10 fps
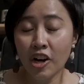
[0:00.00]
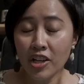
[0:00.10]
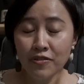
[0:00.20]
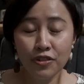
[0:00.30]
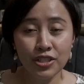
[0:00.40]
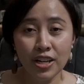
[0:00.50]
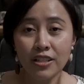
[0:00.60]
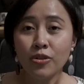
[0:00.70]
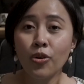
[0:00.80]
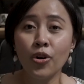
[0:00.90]
it for
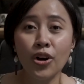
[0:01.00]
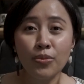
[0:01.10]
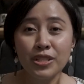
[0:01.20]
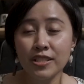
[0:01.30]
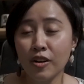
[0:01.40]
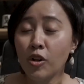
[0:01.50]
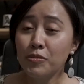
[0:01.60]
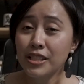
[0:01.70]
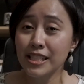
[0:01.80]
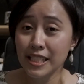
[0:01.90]
Shellcore, which is
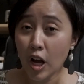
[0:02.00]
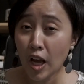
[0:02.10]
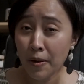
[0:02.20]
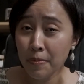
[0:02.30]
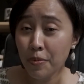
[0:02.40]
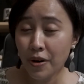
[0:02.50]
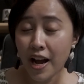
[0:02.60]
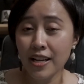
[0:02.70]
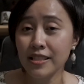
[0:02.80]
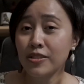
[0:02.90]
almost the same price.